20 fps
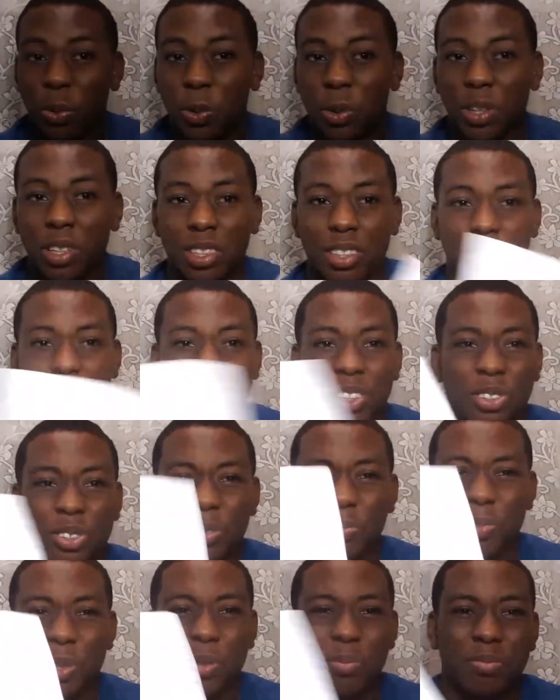old and
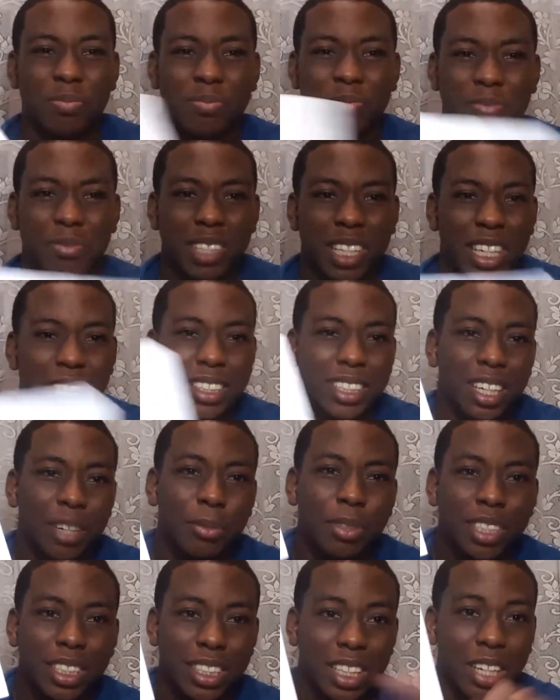rip up. You had time with it